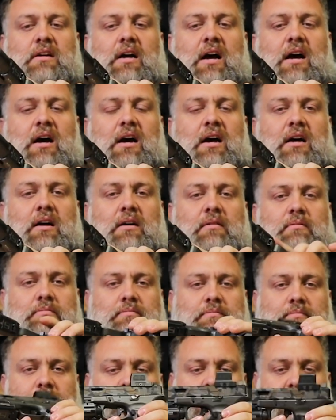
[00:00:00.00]

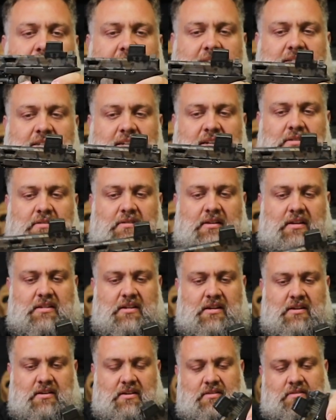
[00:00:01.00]
But that's it right
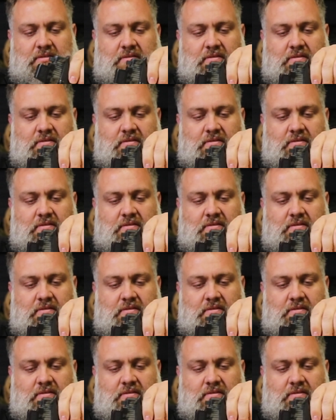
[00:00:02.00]
there.